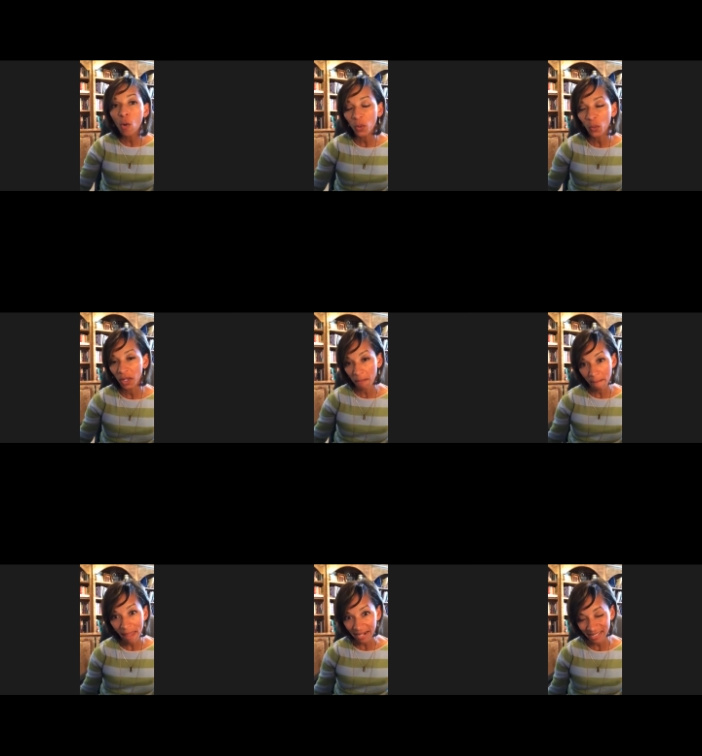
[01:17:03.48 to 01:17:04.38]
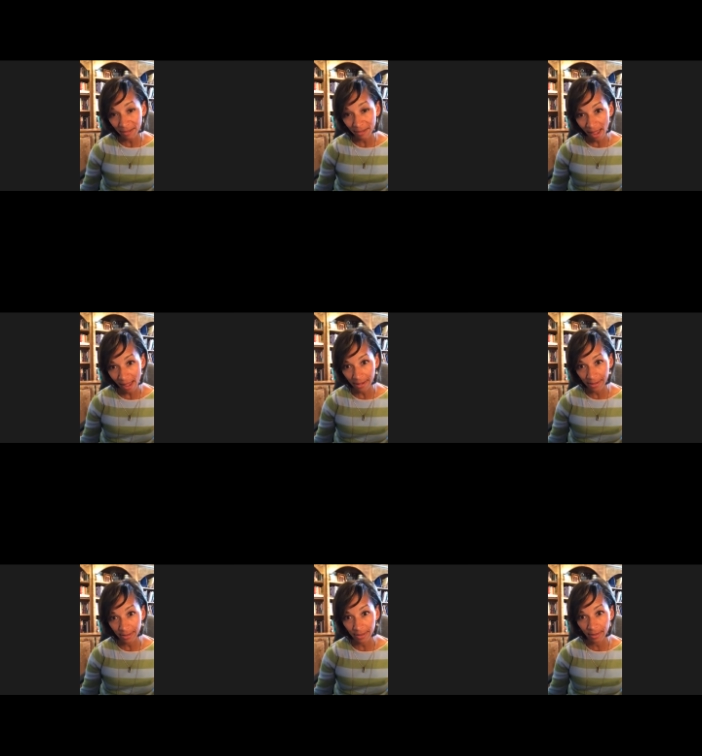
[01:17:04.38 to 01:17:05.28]
we want to
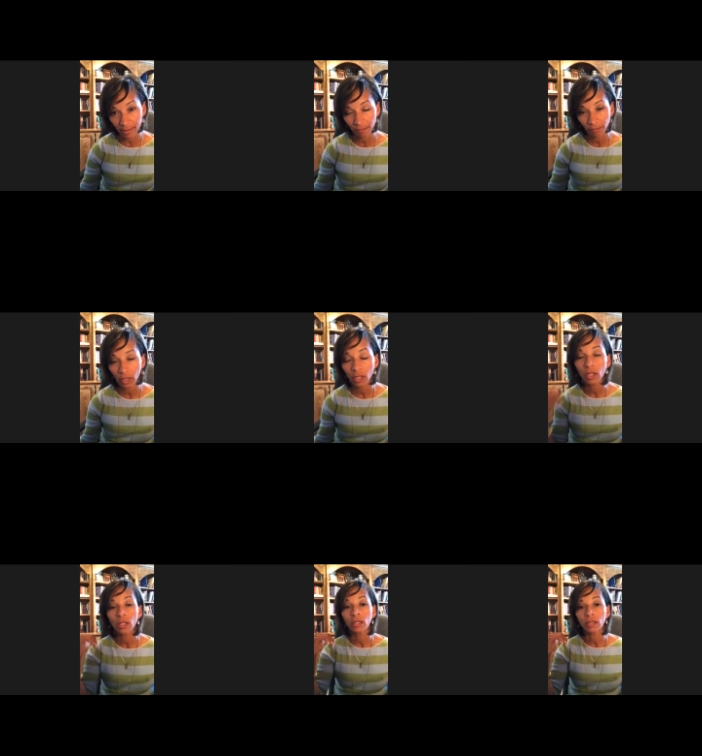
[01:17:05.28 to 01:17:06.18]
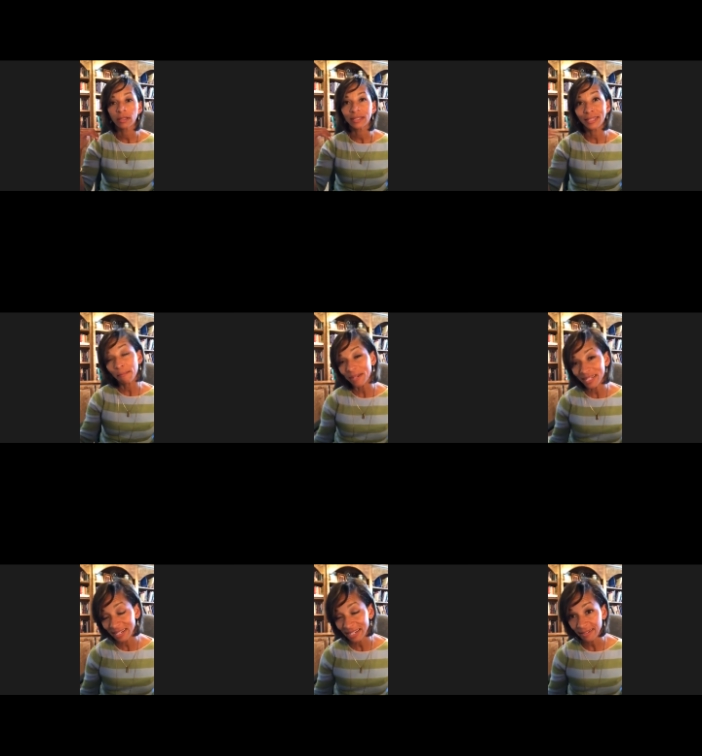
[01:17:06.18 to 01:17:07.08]
maximize the
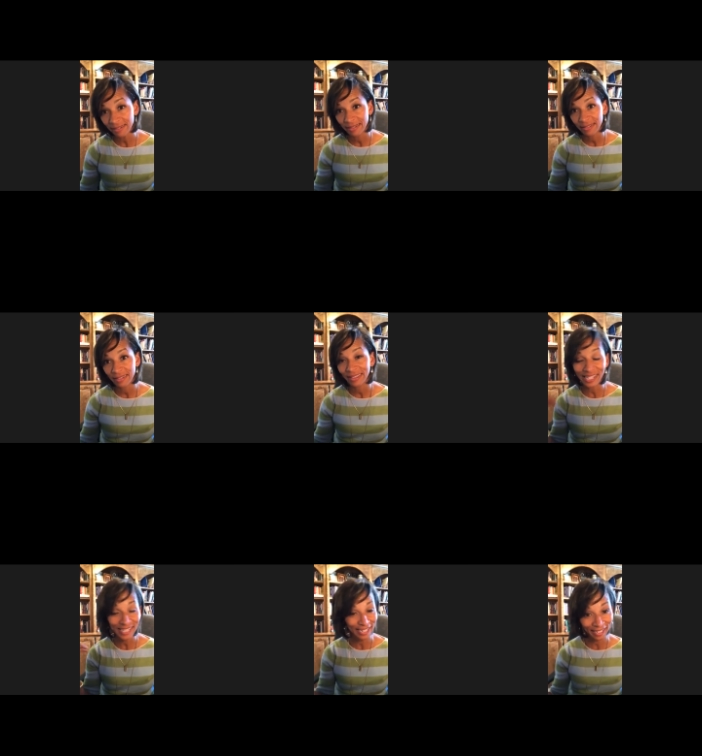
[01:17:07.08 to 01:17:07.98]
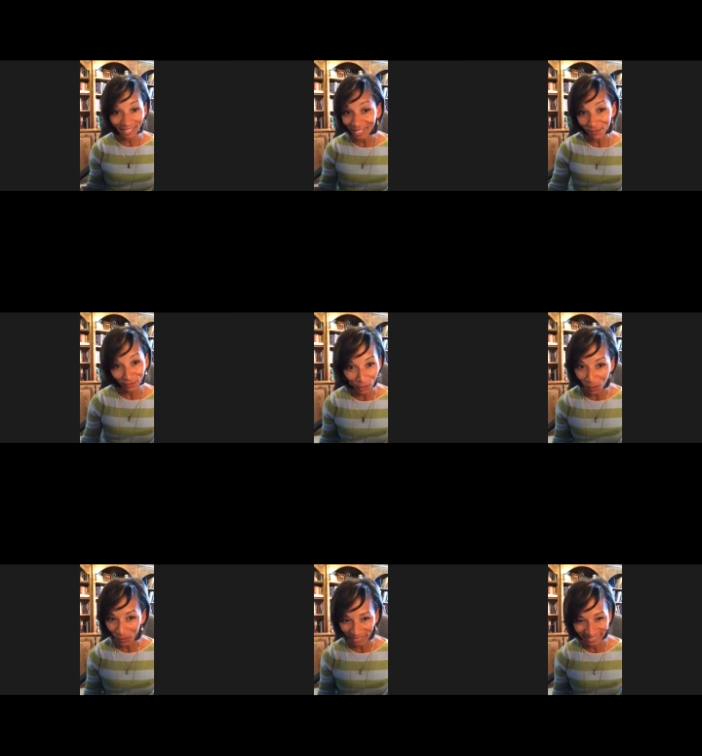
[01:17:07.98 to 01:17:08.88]
money that's going to keep
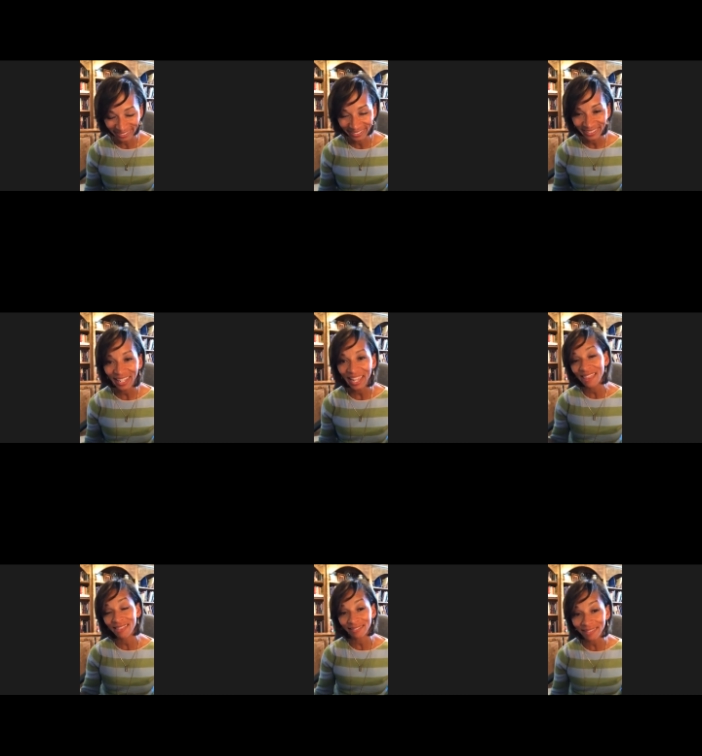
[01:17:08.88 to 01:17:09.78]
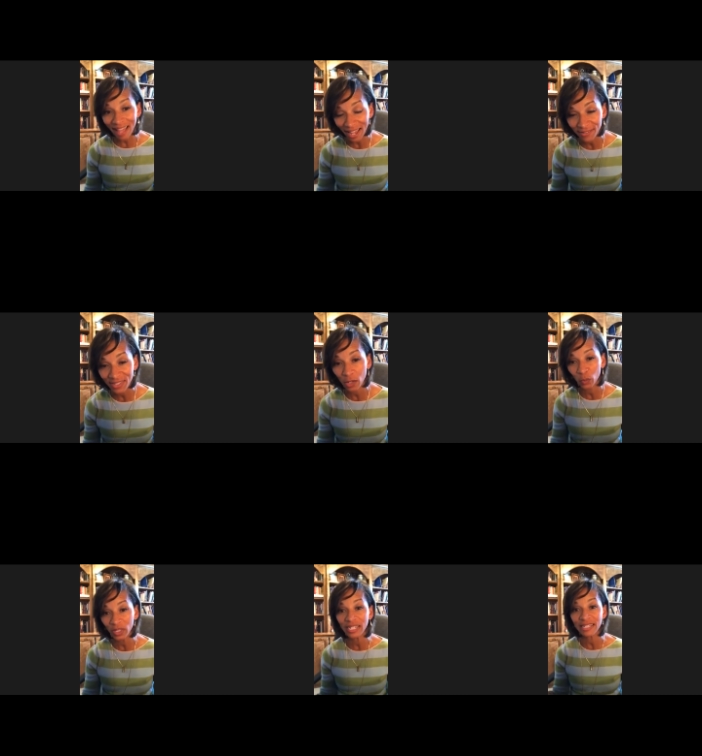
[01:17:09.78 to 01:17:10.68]
flowing and the lives that
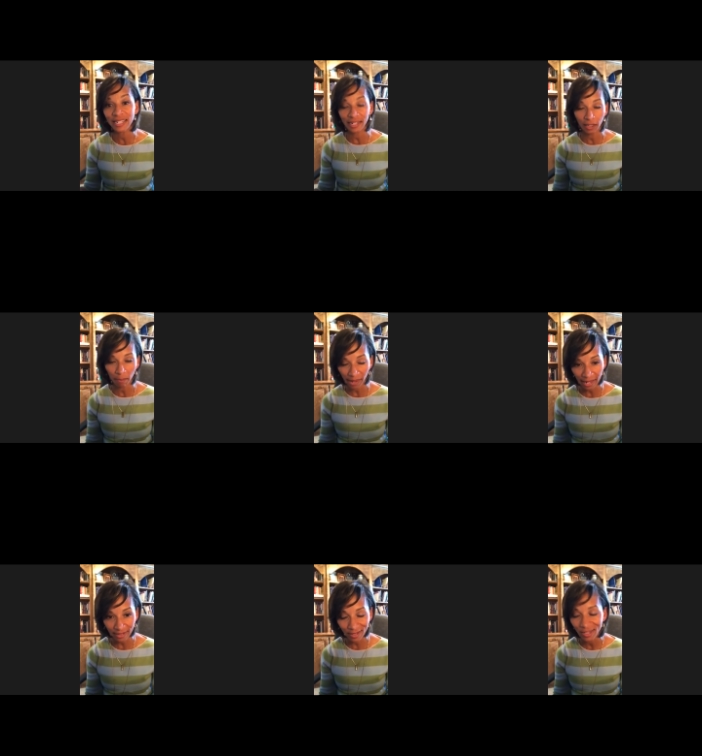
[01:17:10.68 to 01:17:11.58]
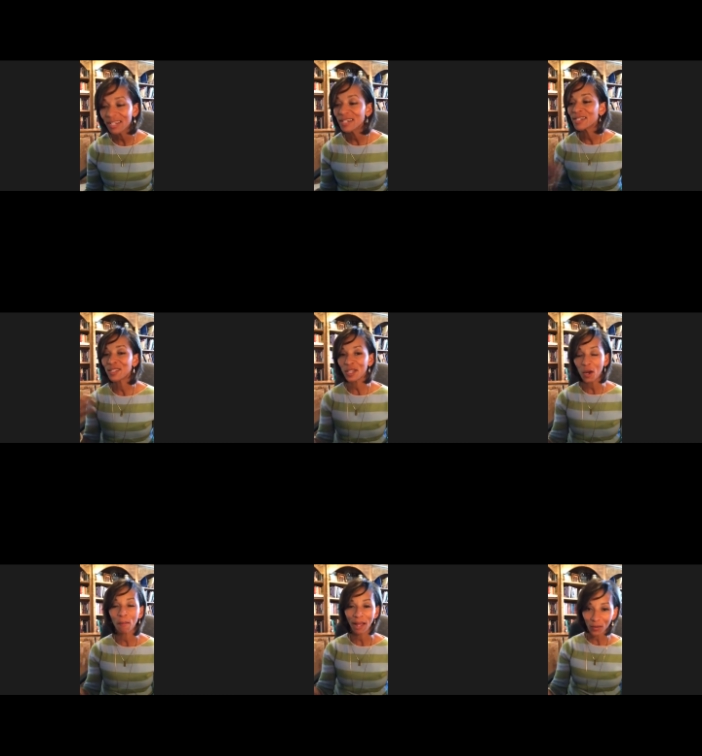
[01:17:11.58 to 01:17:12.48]
we get to impact. So,
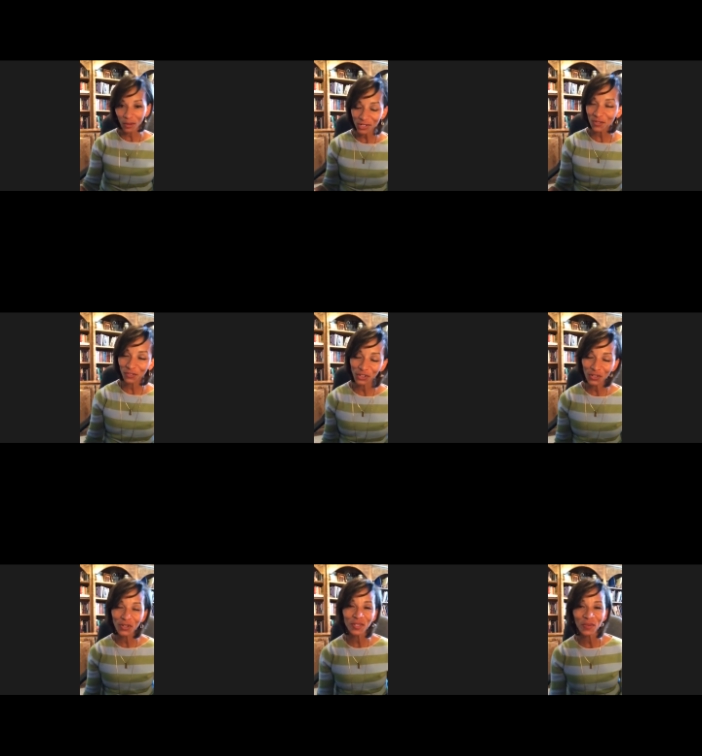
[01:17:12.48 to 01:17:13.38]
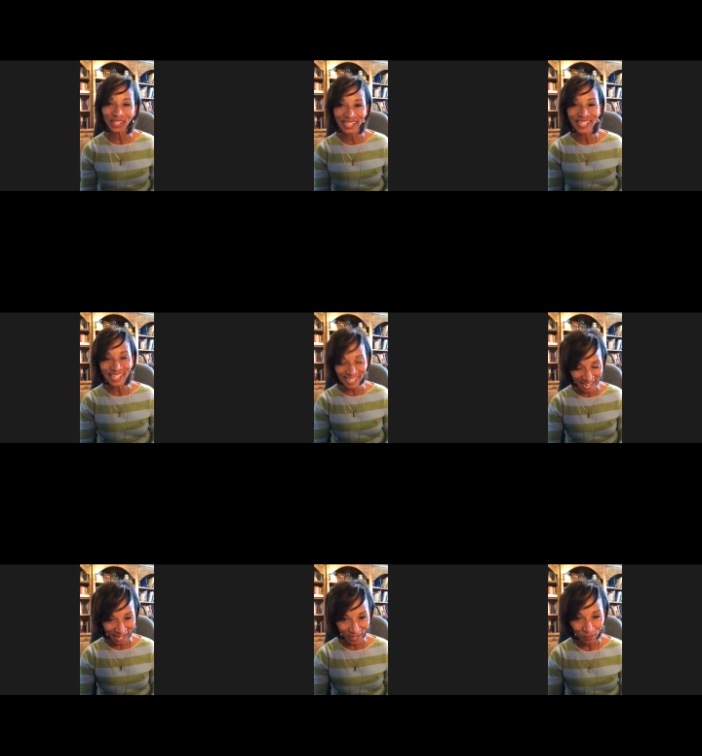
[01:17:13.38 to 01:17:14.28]
my question for you as we end
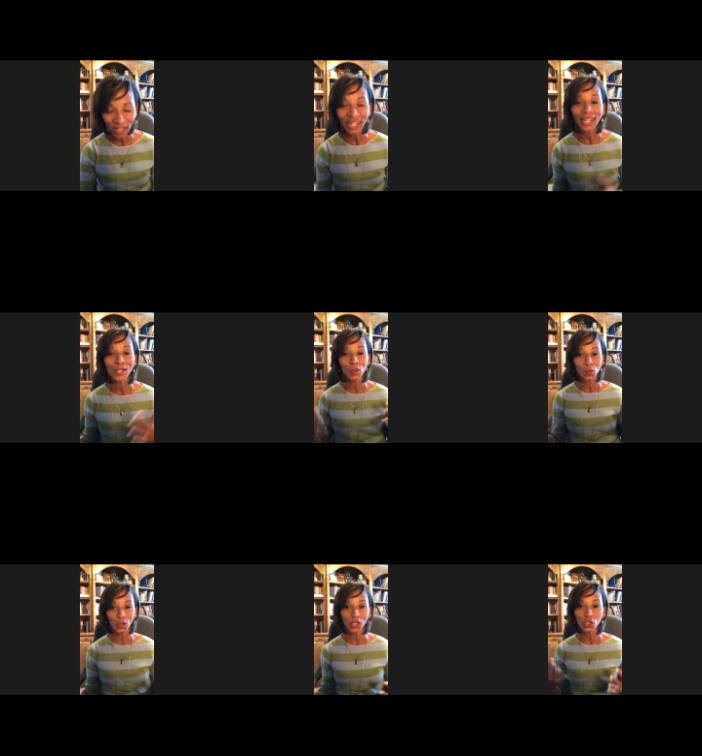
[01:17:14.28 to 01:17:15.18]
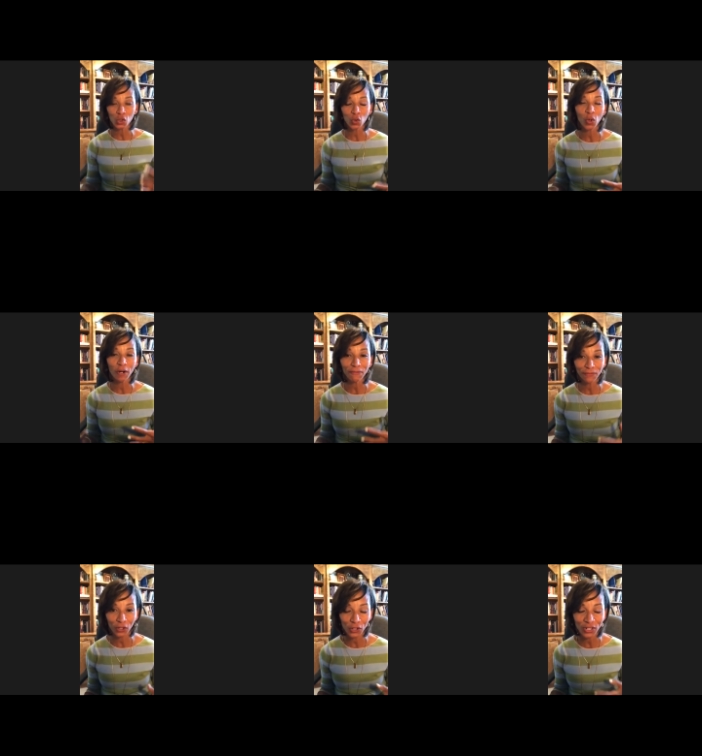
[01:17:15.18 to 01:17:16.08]
today is what's your
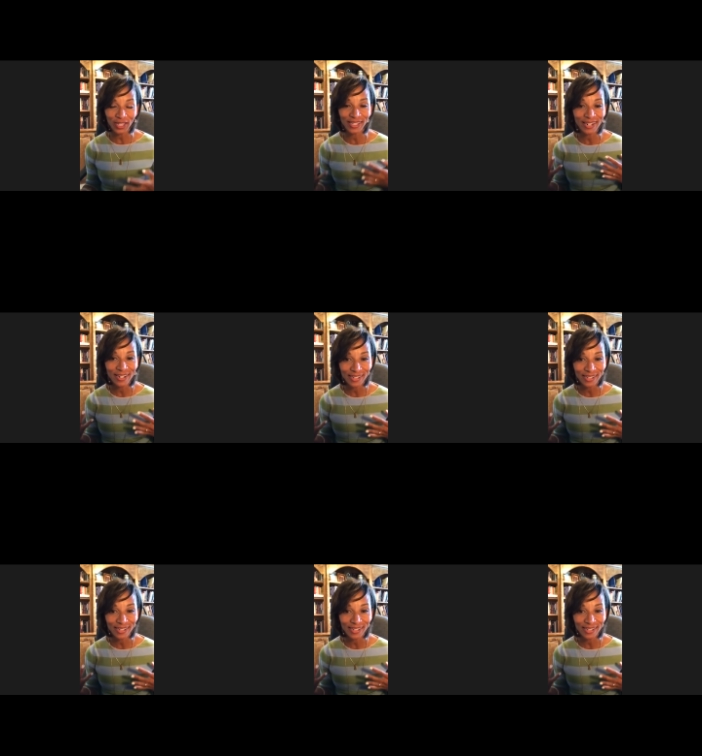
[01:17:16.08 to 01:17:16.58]
first